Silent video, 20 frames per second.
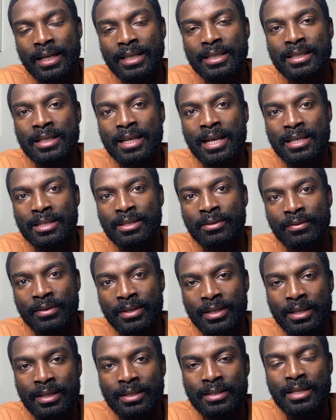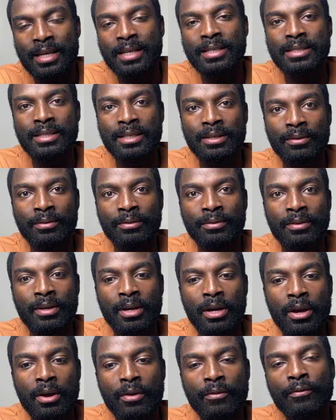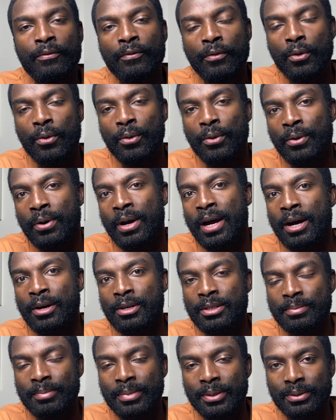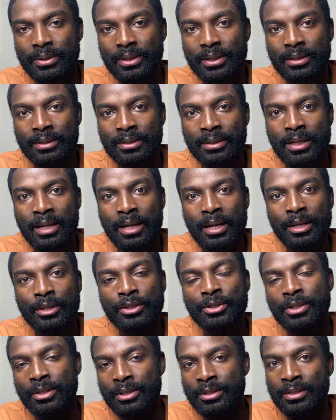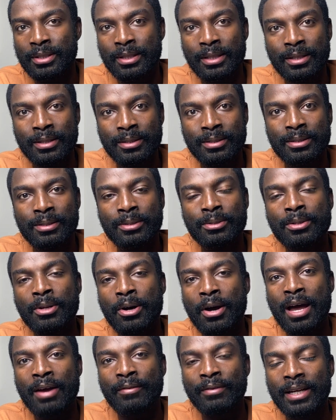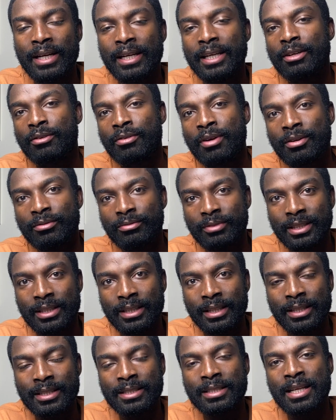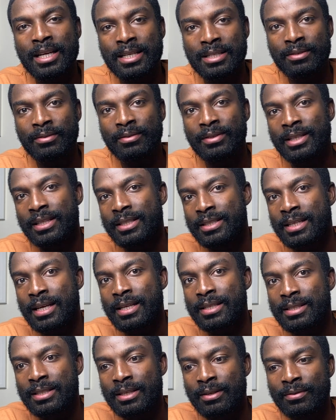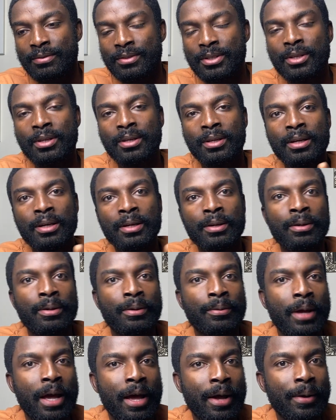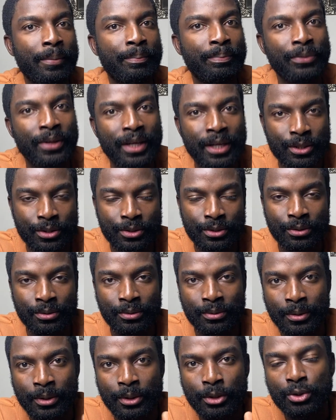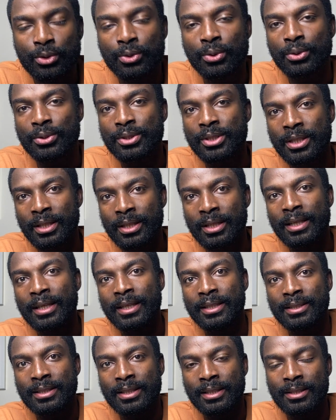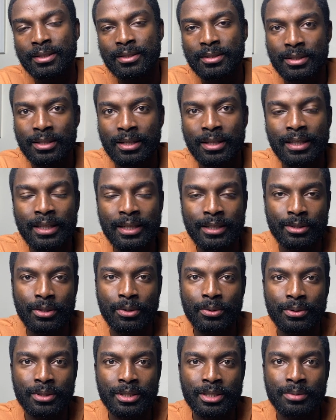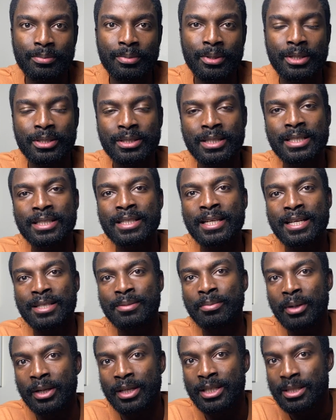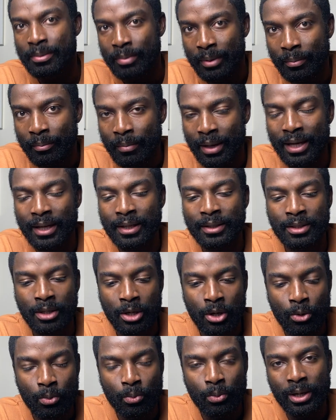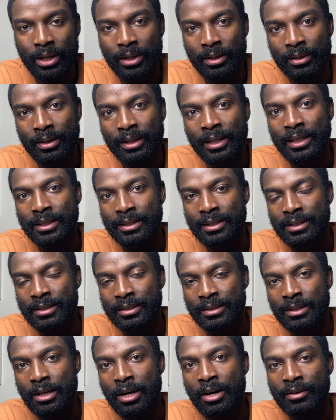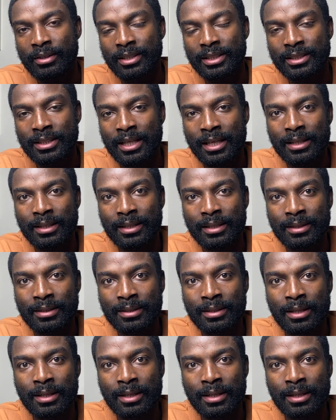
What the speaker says: is less of an incentive for house builders, just as not having any ground rent is less of an incentive to issue shorter leases to leaseholders, because there's less money to be made when leases are extended.